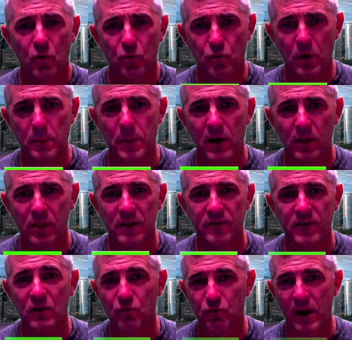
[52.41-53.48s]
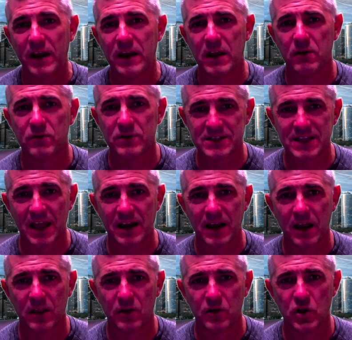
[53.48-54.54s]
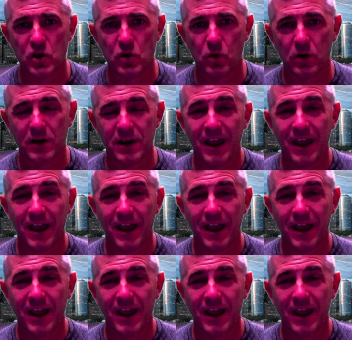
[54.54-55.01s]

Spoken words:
about living right here in Staten Island, New York.